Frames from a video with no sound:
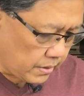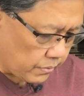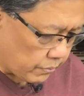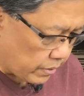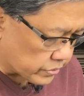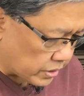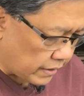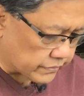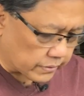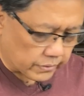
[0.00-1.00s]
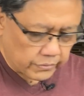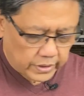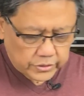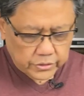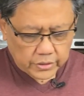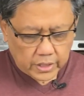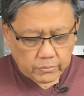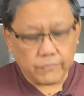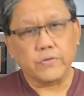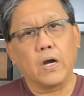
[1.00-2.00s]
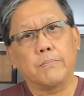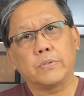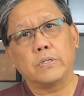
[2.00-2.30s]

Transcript: We also have some green onion that we've chopped,